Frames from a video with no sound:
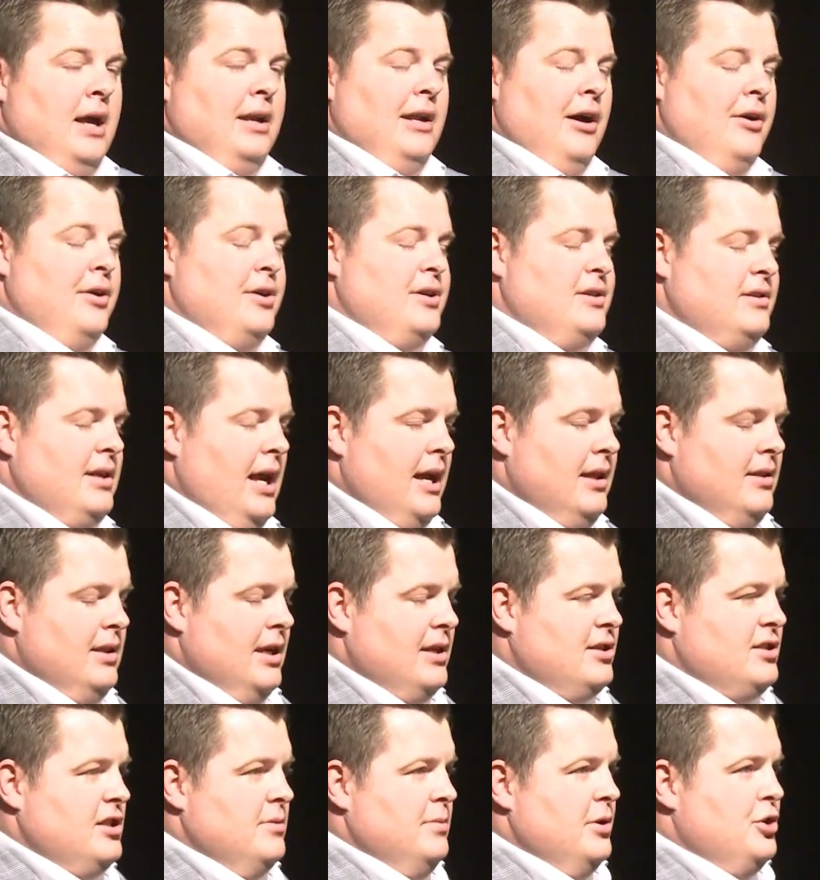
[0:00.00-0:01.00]
Now understand
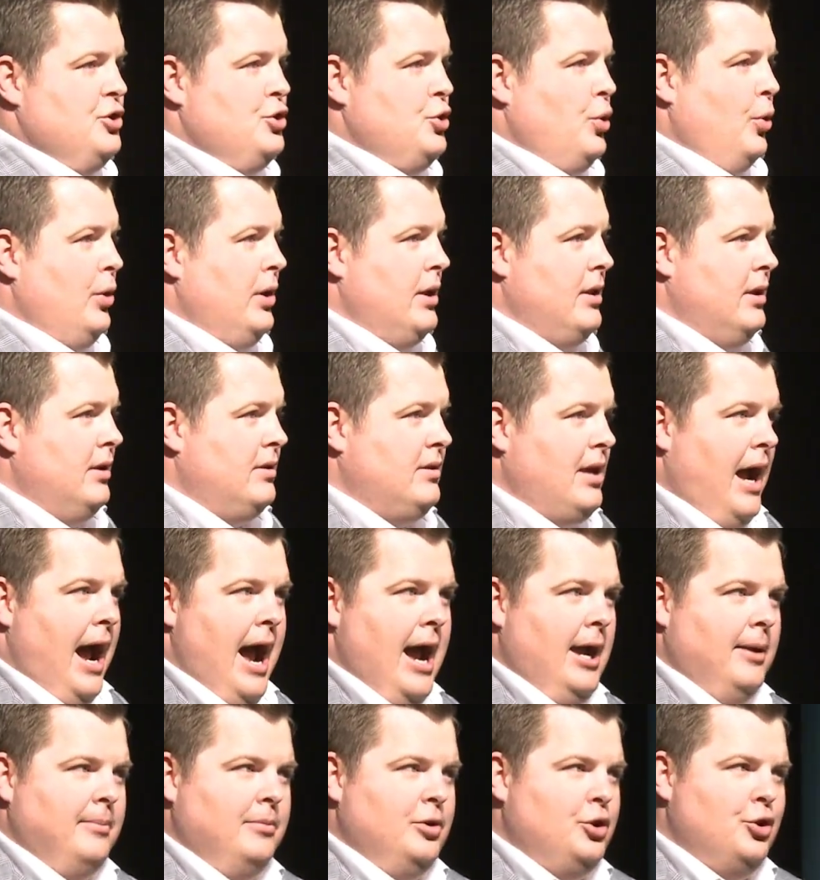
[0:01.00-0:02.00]
this, the majority of the
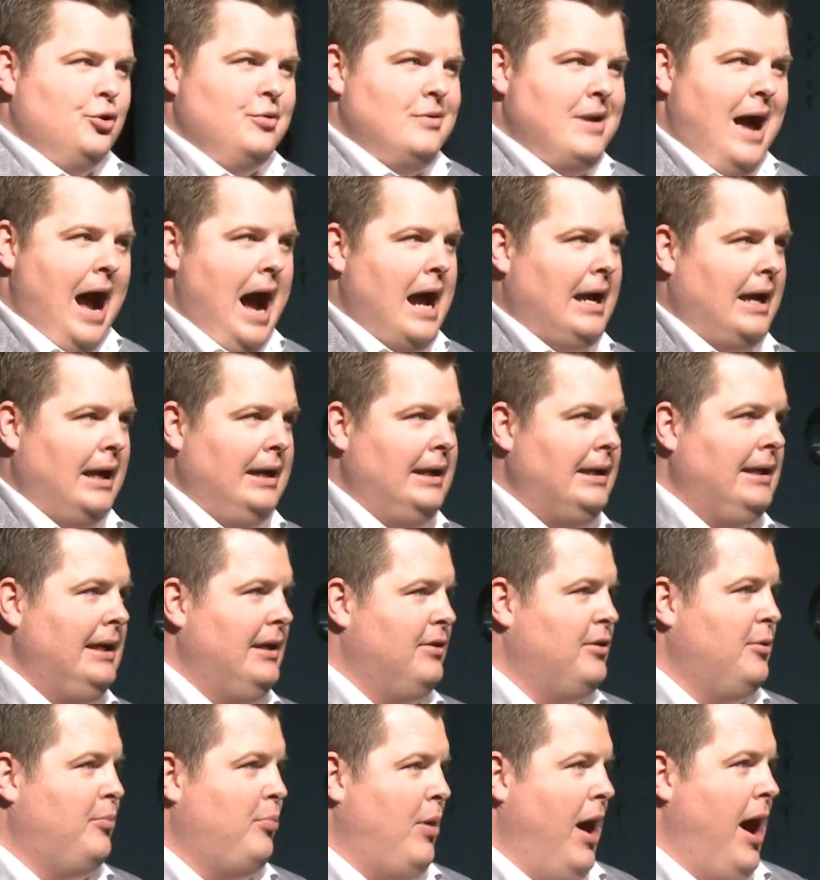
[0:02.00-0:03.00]
time, you're not going to
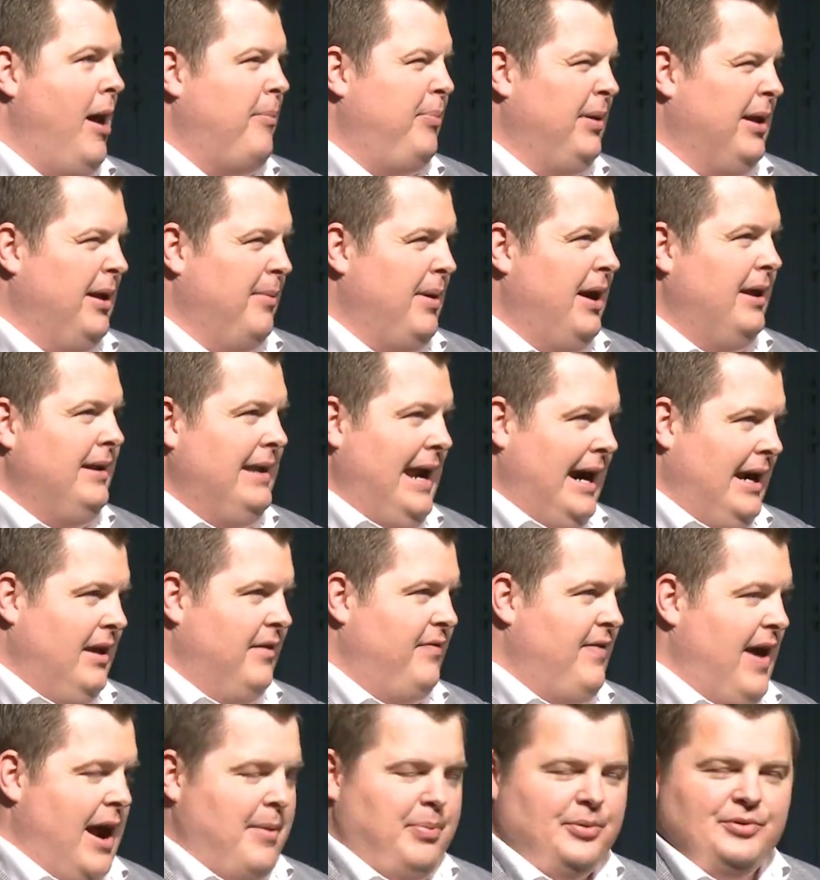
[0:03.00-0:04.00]
get the property. About
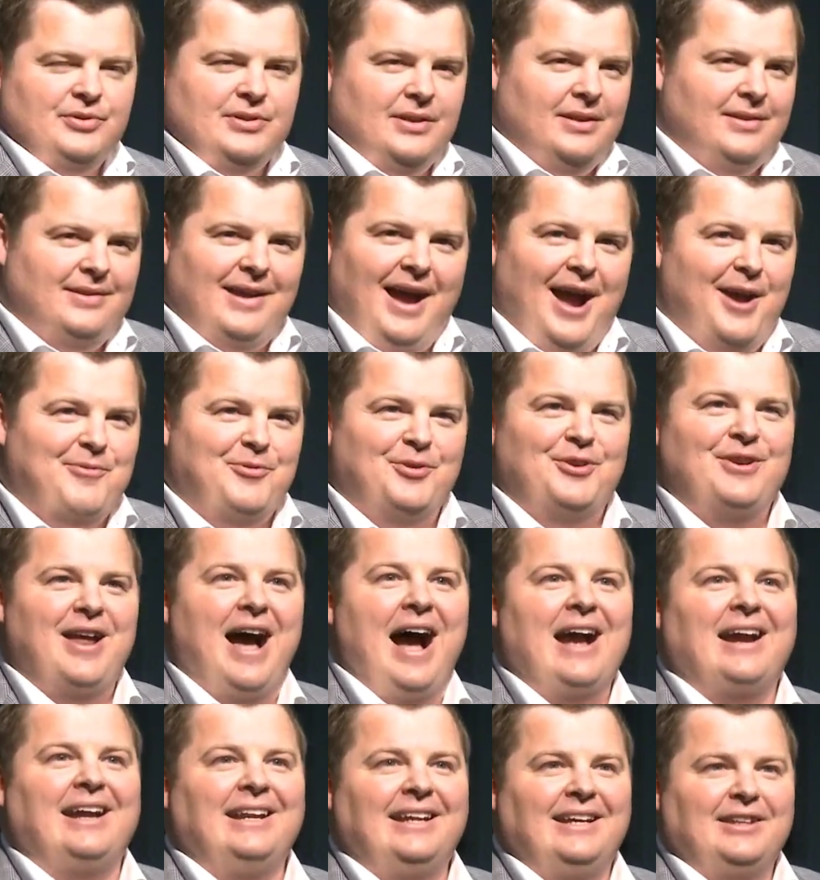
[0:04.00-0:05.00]
95% of the time, you're
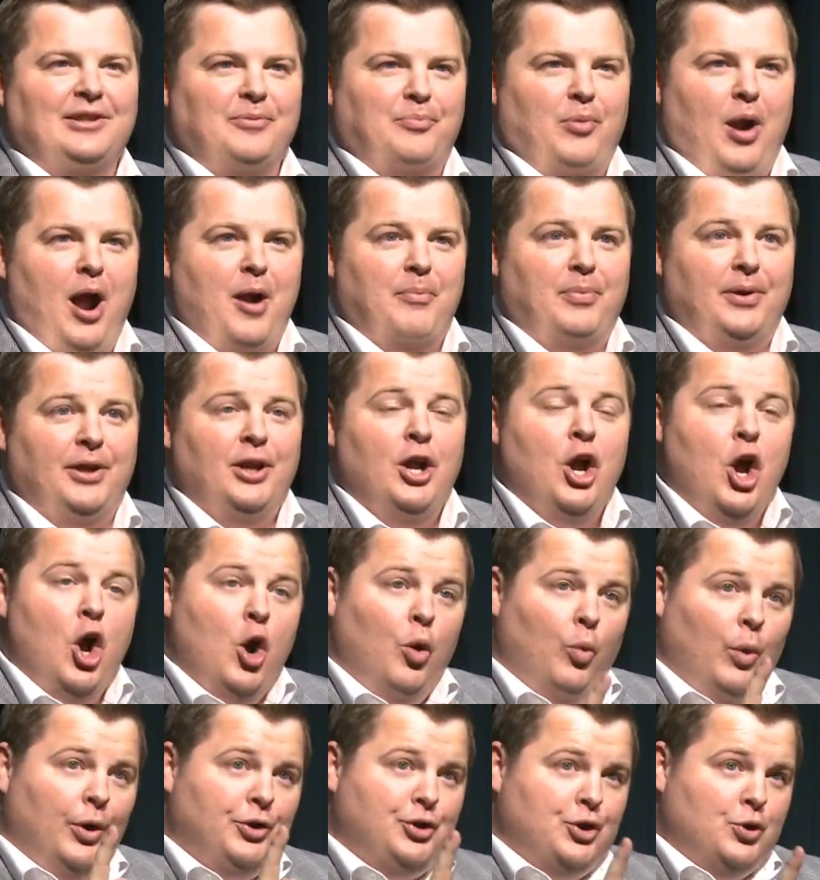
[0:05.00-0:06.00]
not going to get the property.
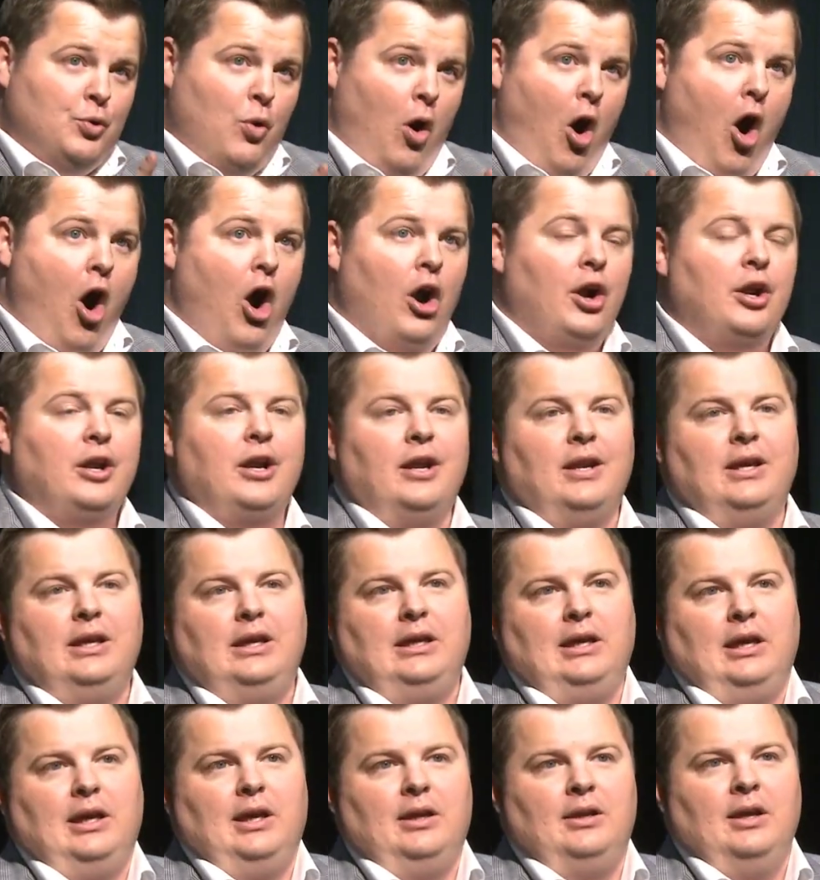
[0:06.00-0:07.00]
What you are going to
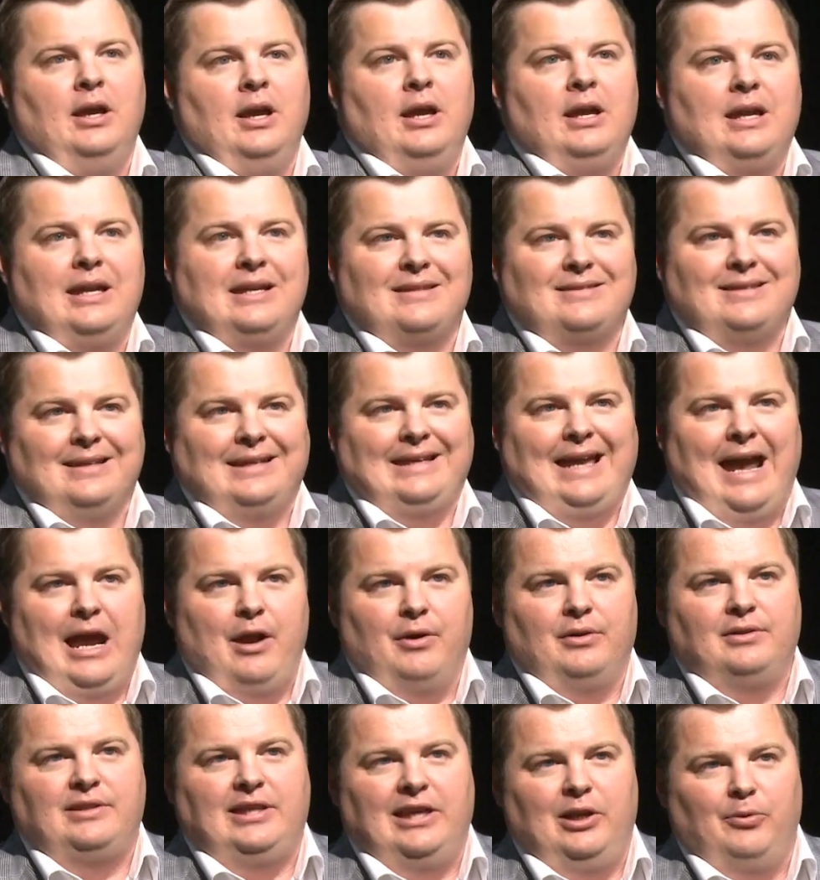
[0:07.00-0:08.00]
get is the
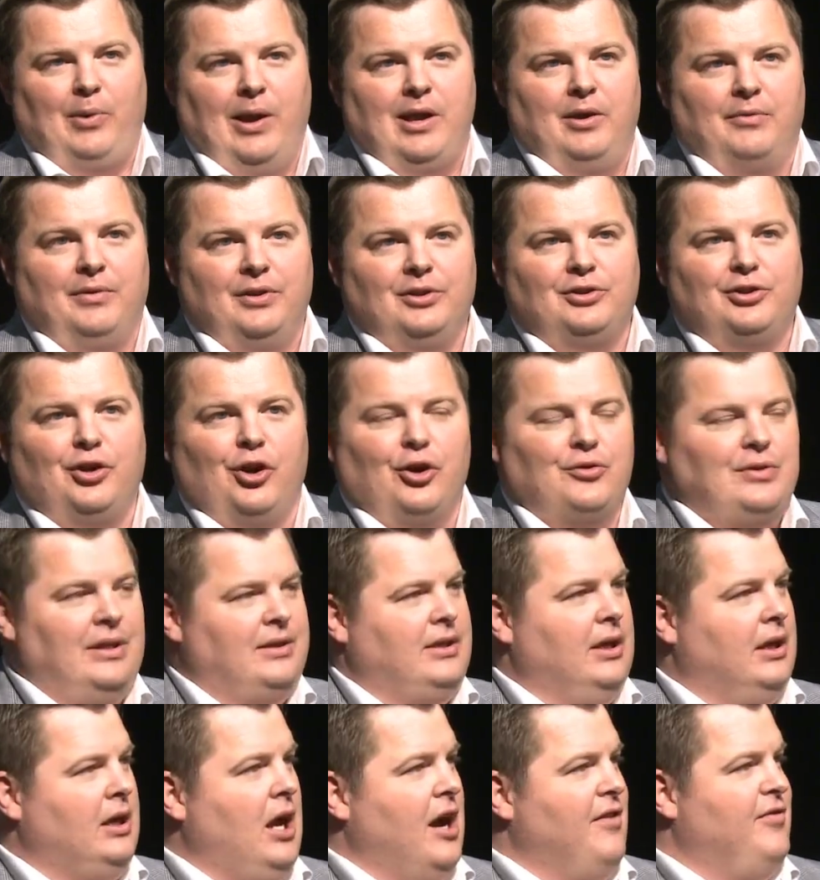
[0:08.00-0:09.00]
guarantee rate of return
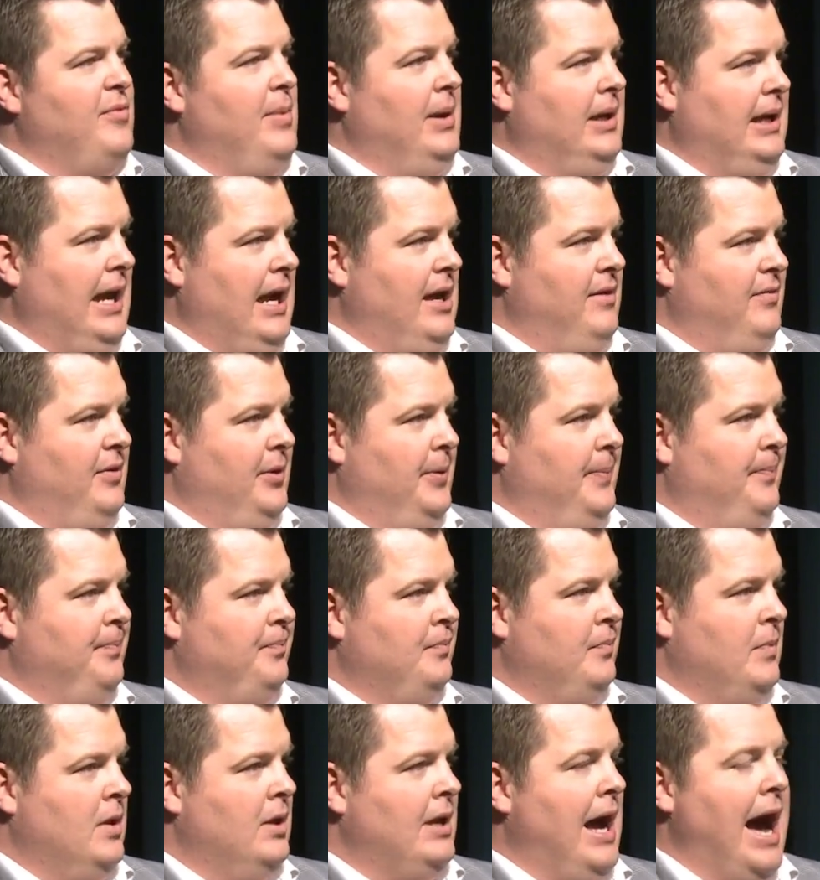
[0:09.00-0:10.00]
that the government gave you.
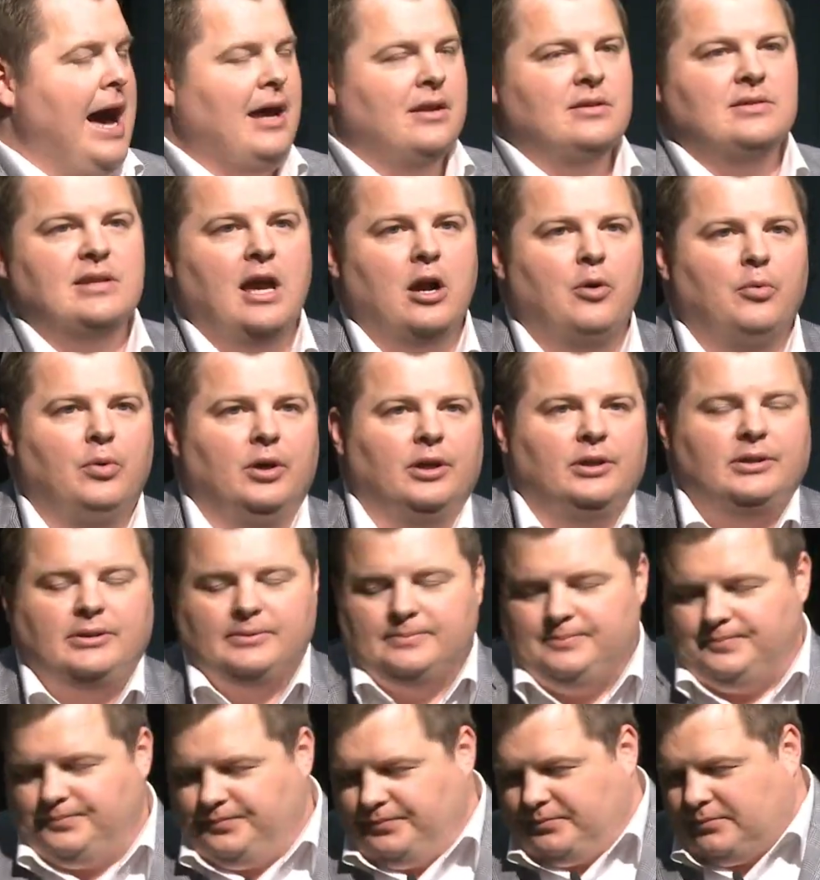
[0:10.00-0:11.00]
Now, how does that
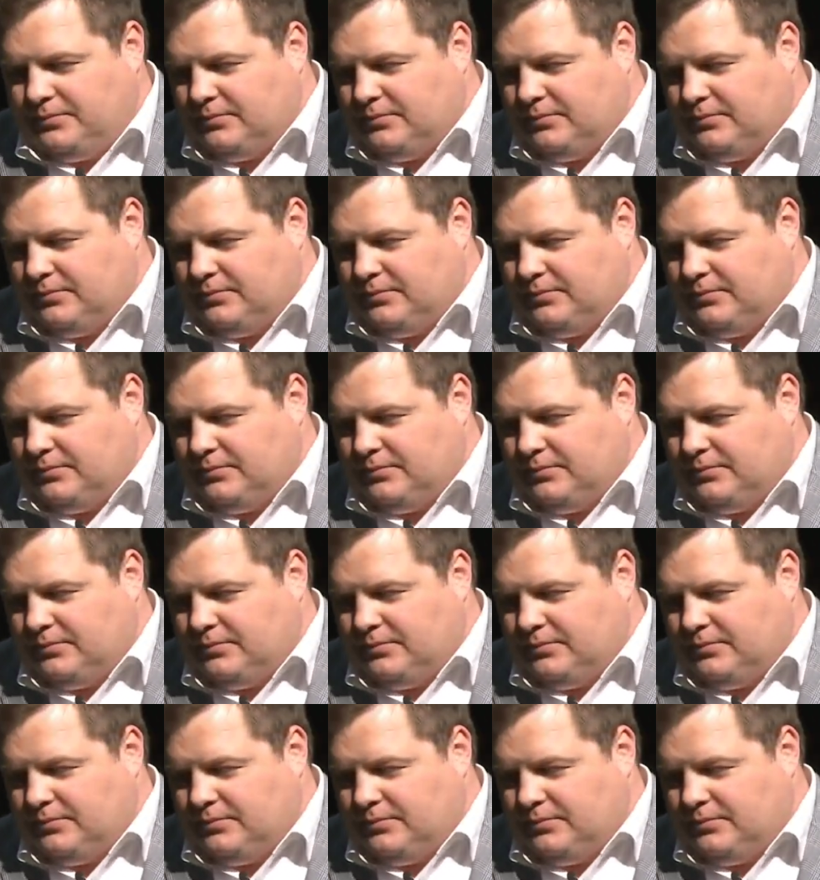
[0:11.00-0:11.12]
work?